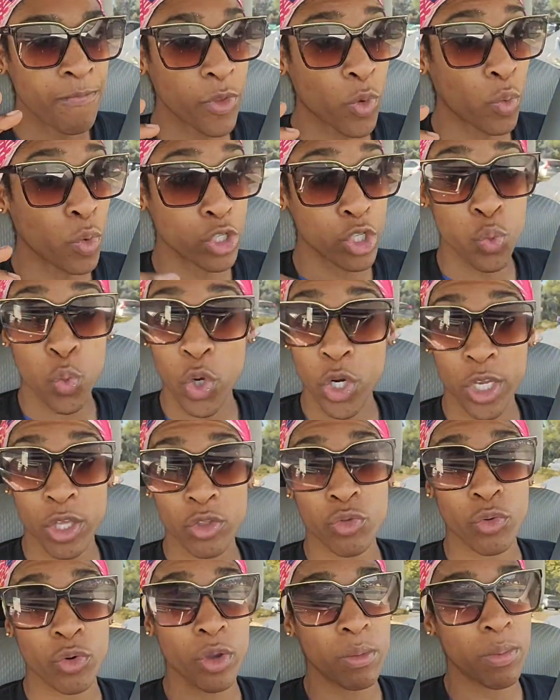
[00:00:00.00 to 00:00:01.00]
We're just working
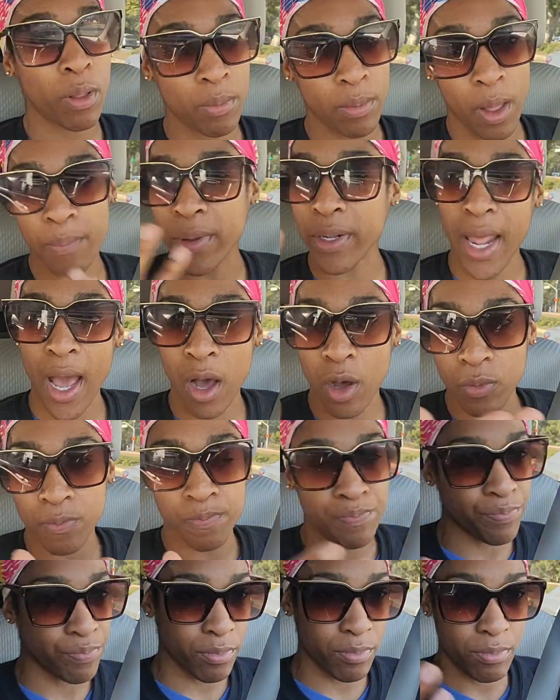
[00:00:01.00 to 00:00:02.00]
through it, blah, blah. But now
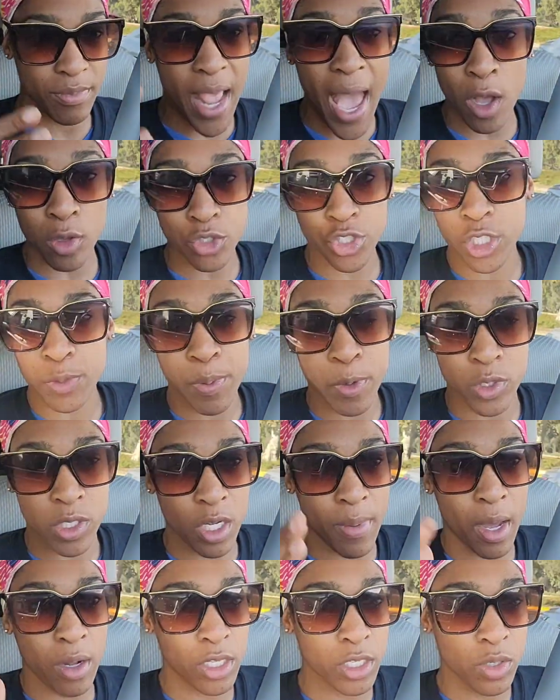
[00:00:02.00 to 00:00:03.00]
she's posted
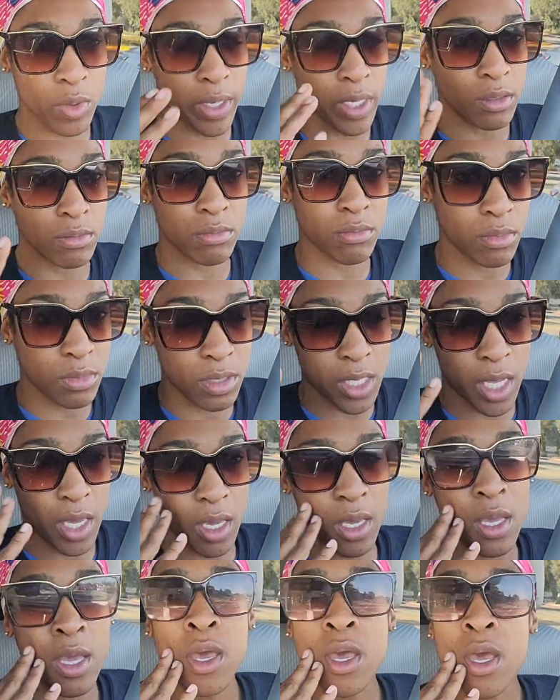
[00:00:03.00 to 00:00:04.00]
about it, so I can say
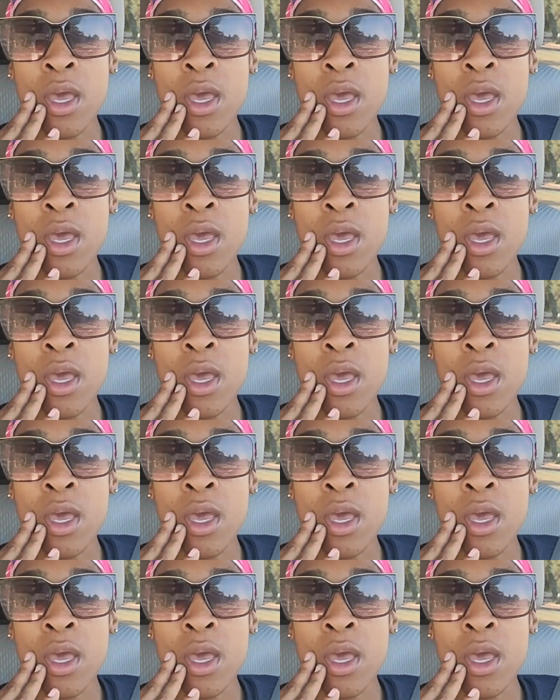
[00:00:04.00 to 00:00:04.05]
it.